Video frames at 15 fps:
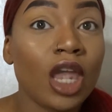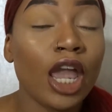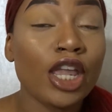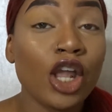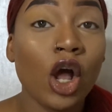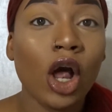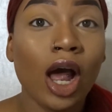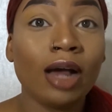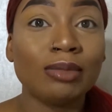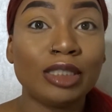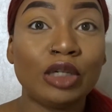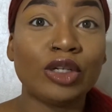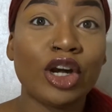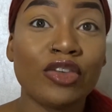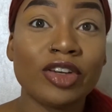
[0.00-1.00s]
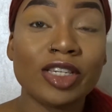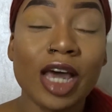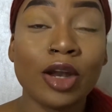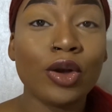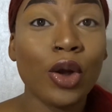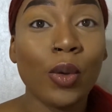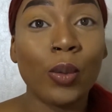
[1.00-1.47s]
And y'all, I'm so nervous. I
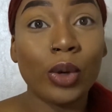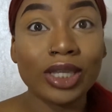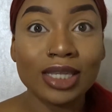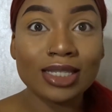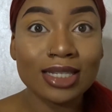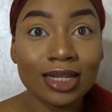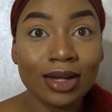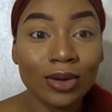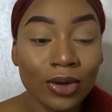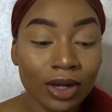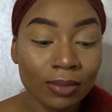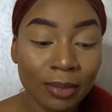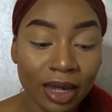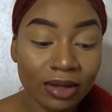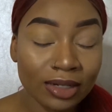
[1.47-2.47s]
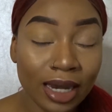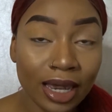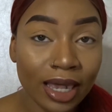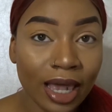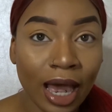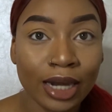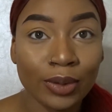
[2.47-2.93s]
don't know what this look gonna come out
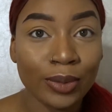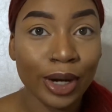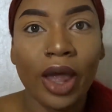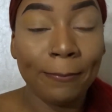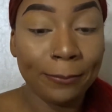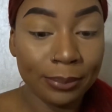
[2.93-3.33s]
like. I don't know.